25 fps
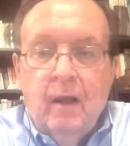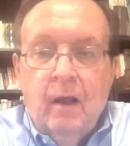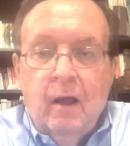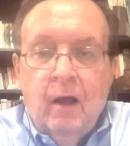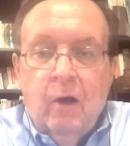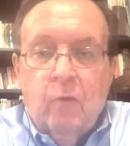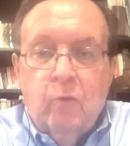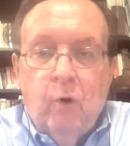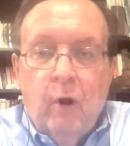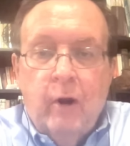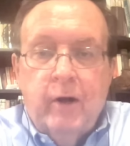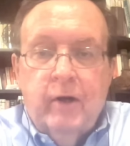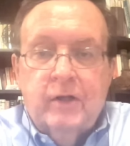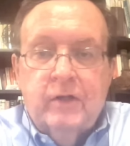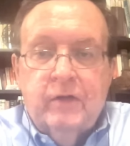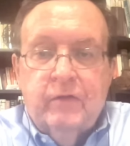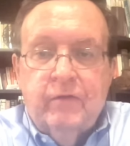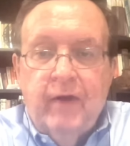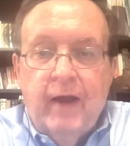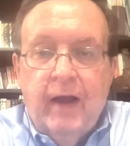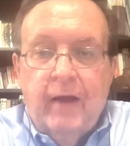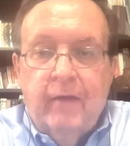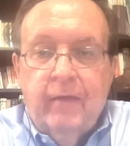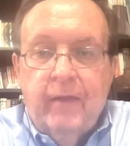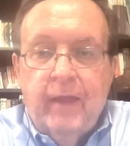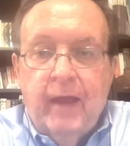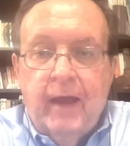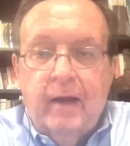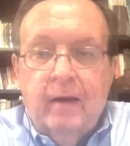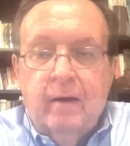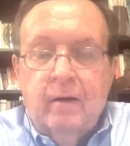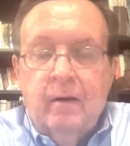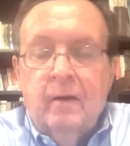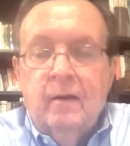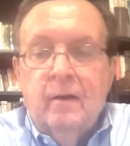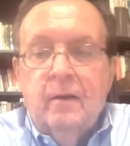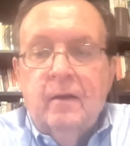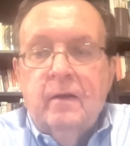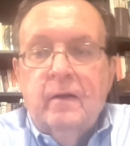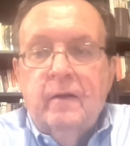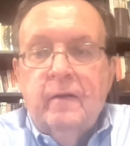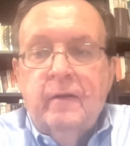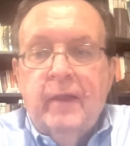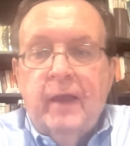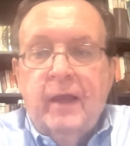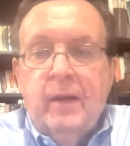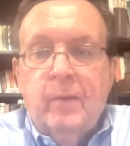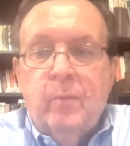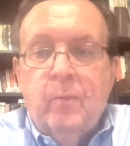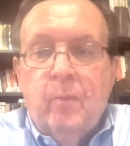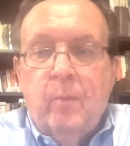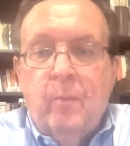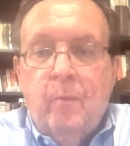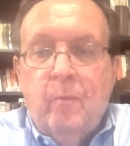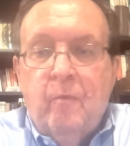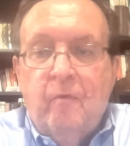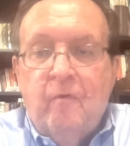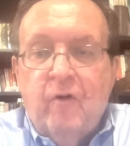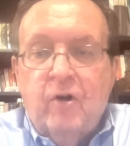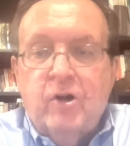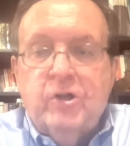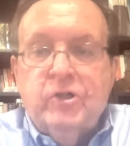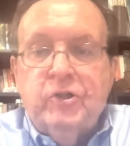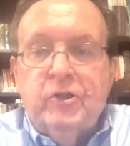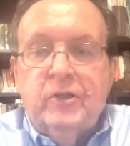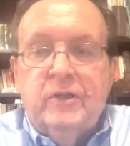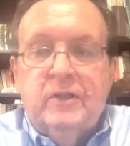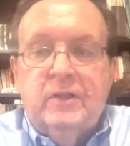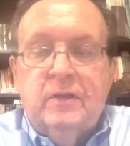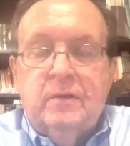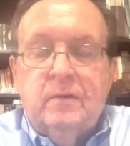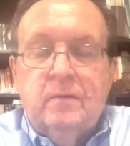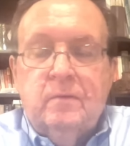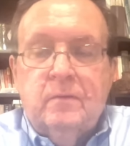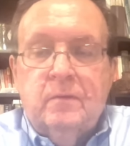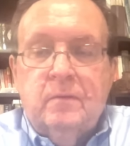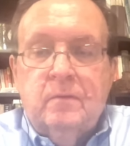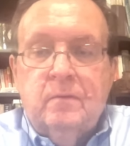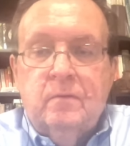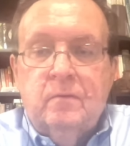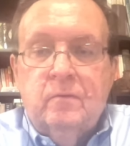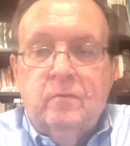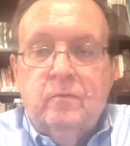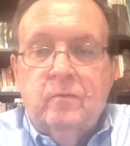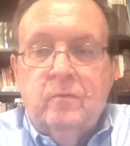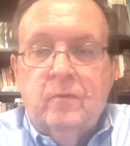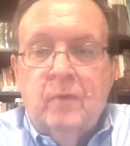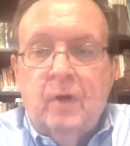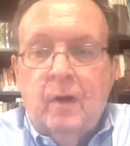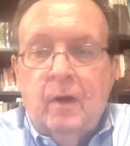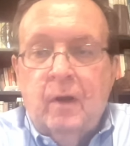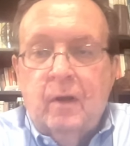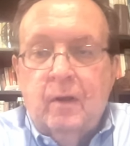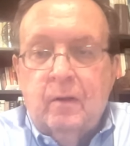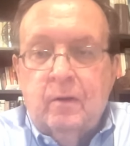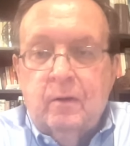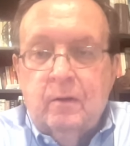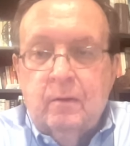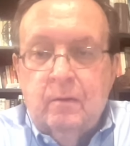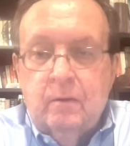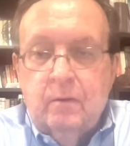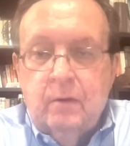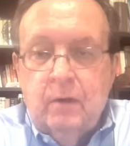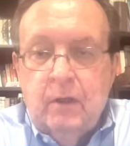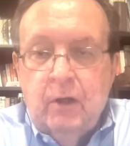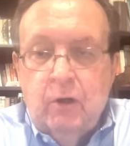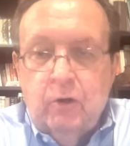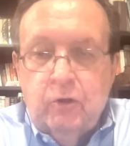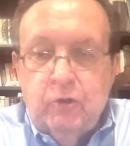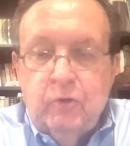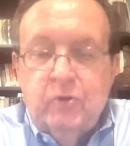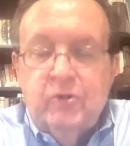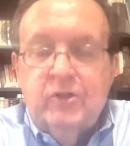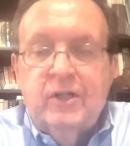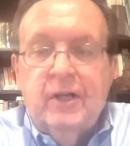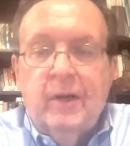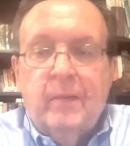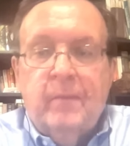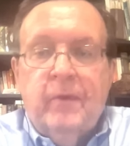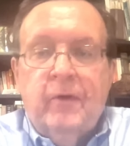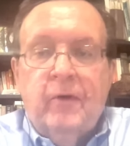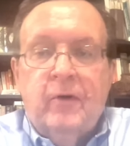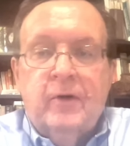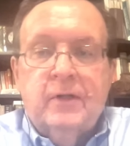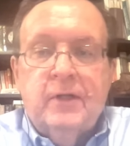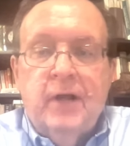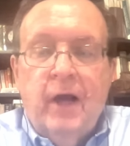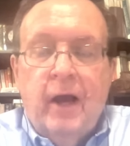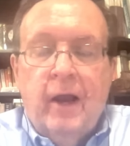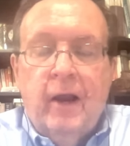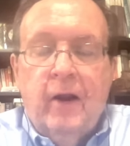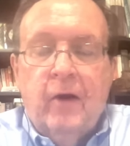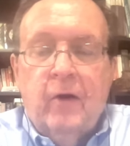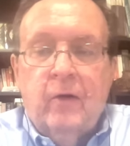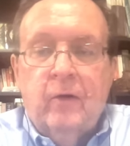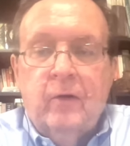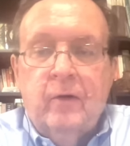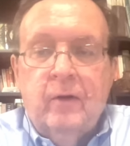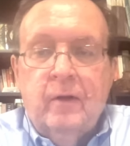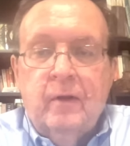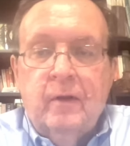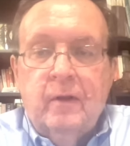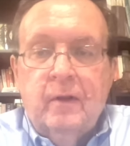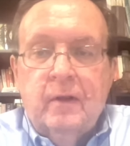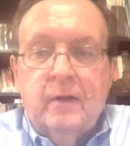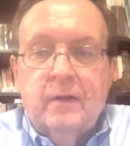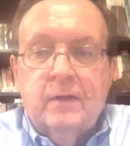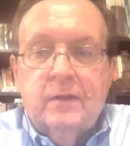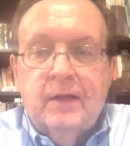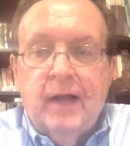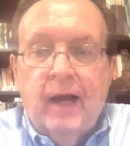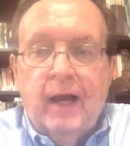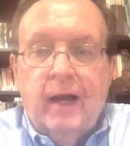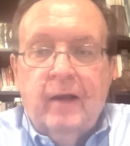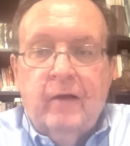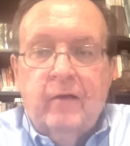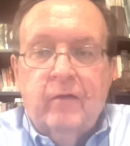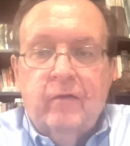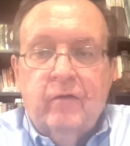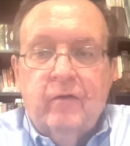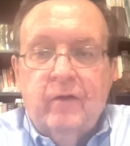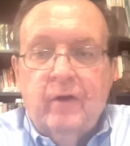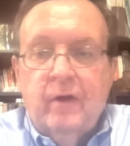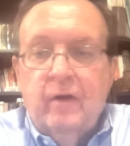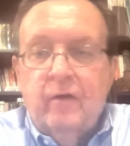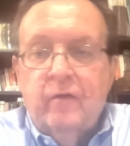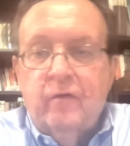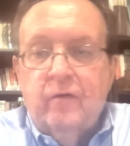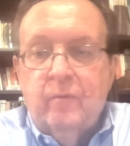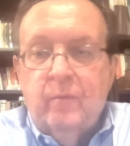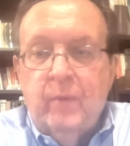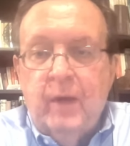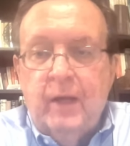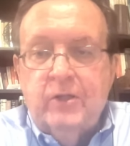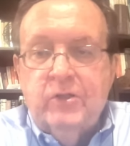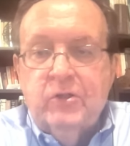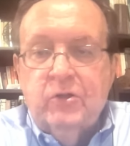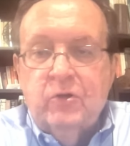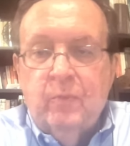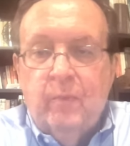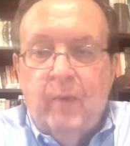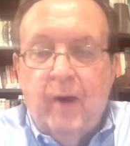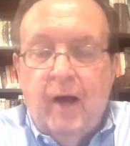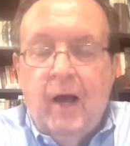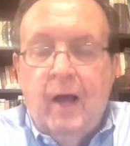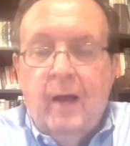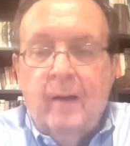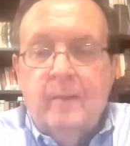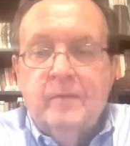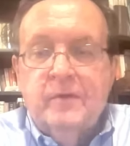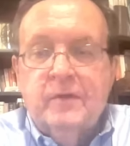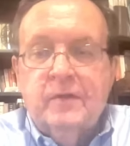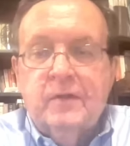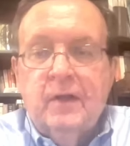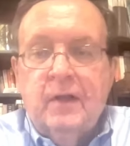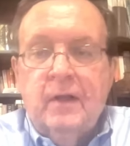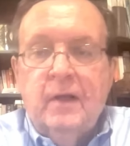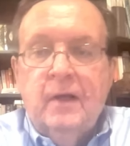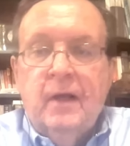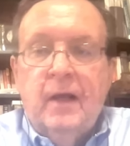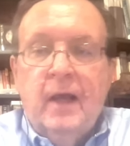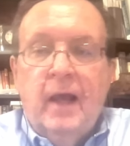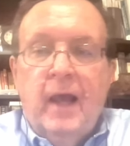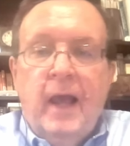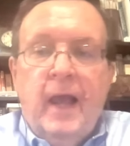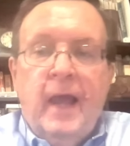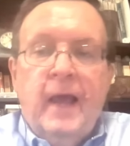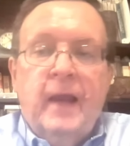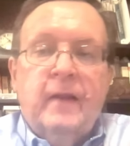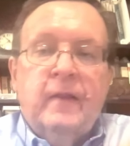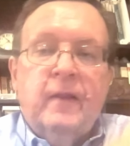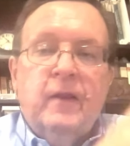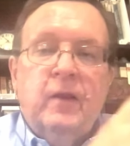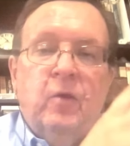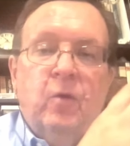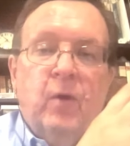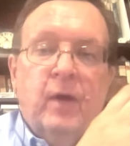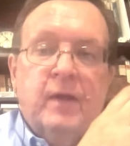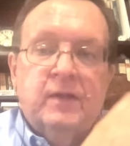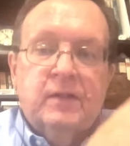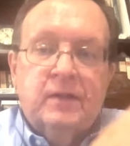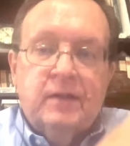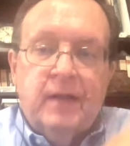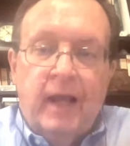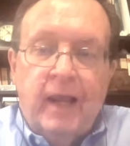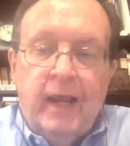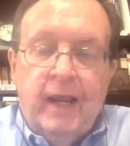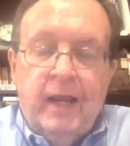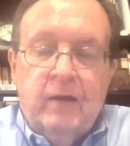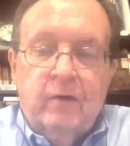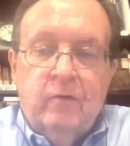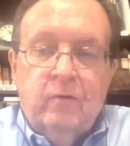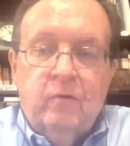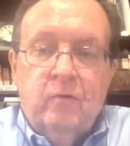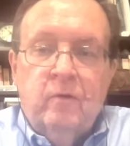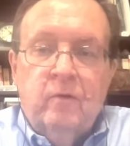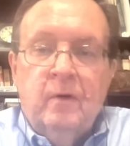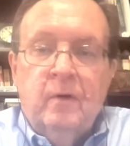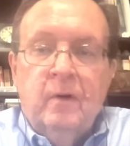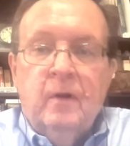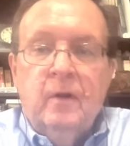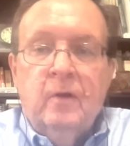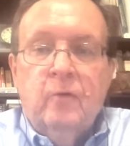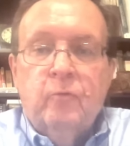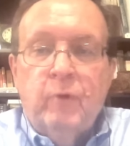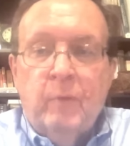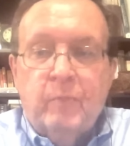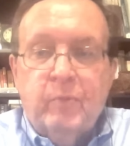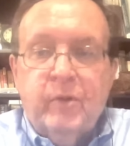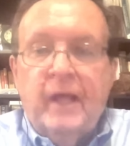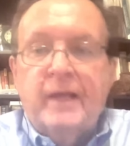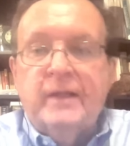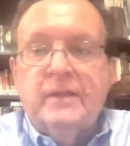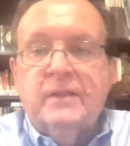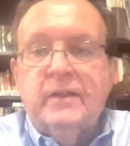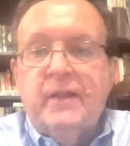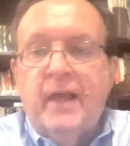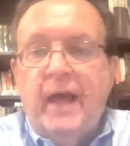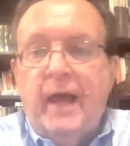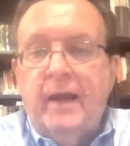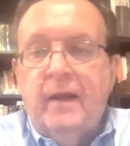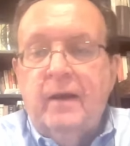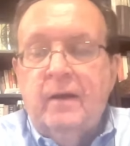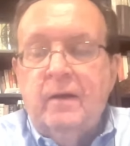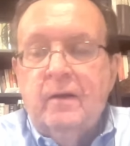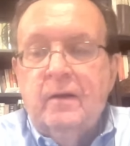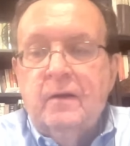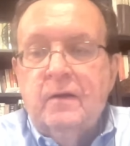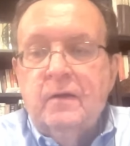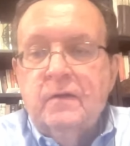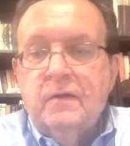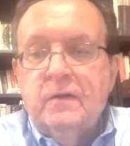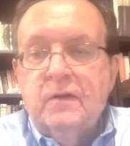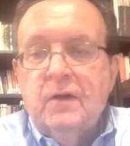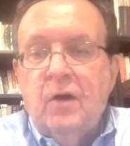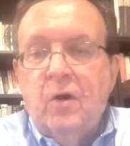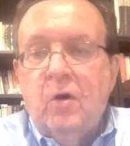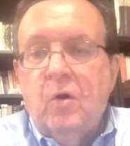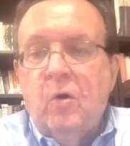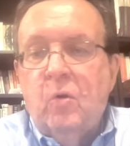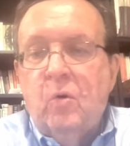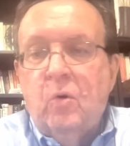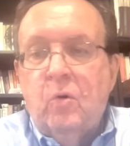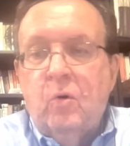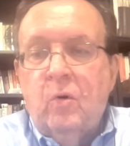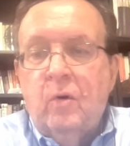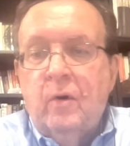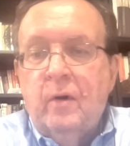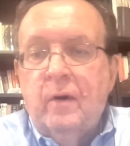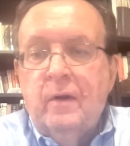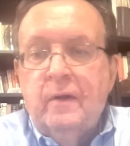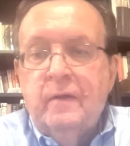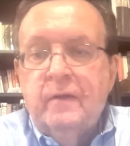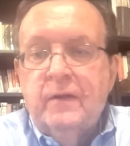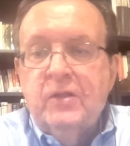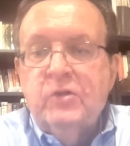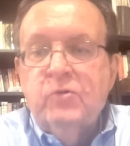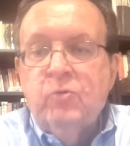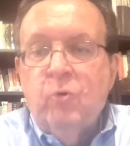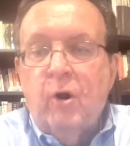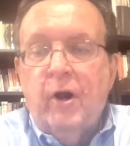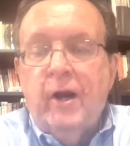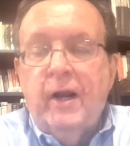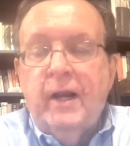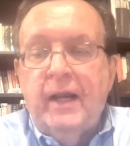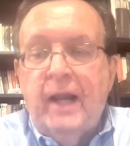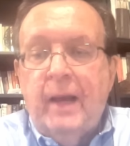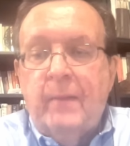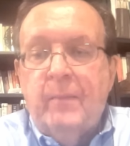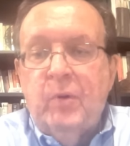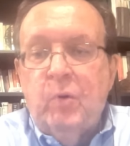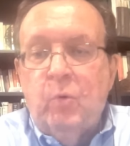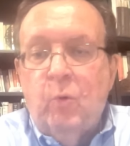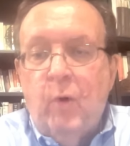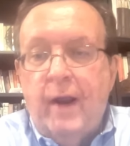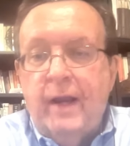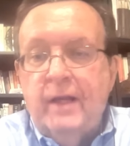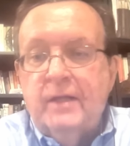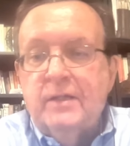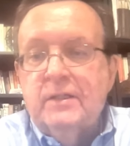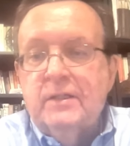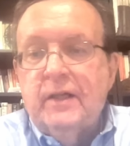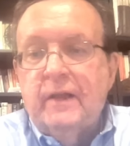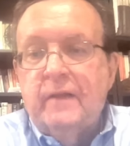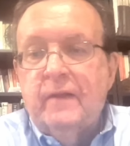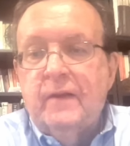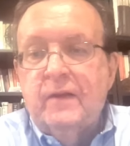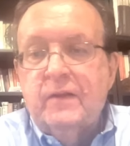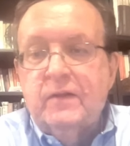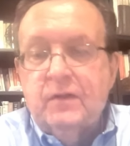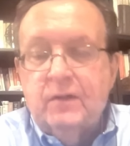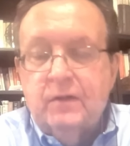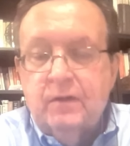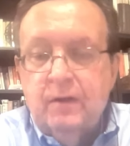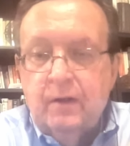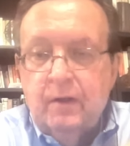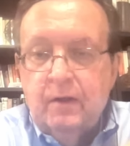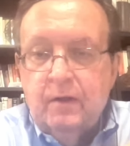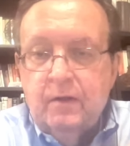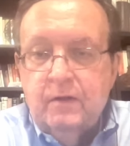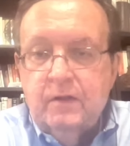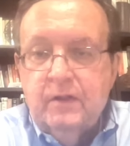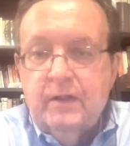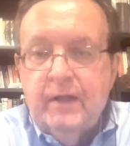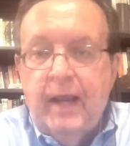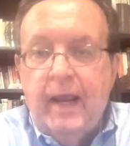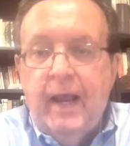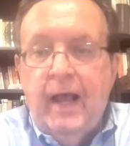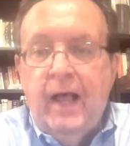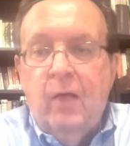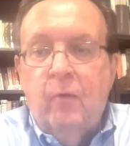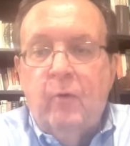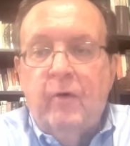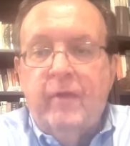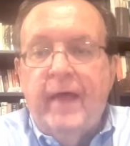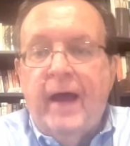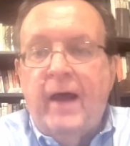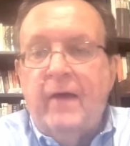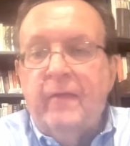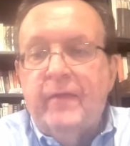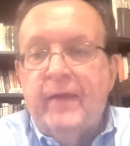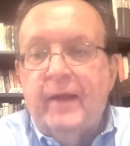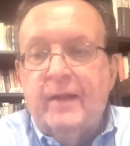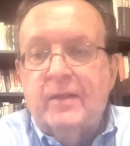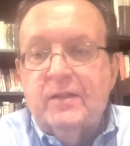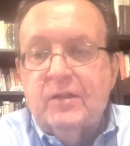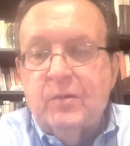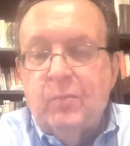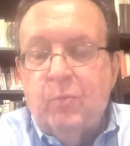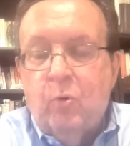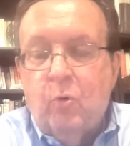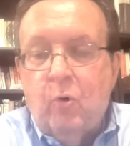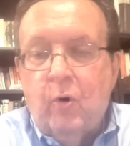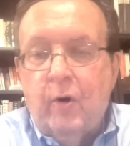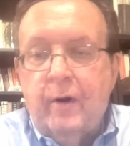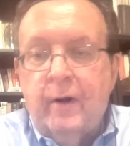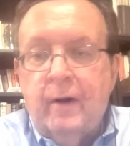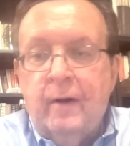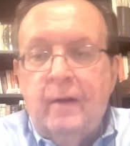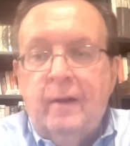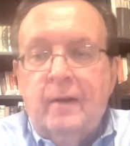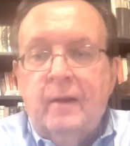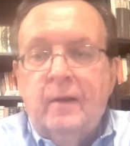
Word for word: Reuters found that they had virtually, uh, you know, used up their entire stock of, of major bombs, and the U.S. aid replaced that. So this war could not be waged this scale without that support.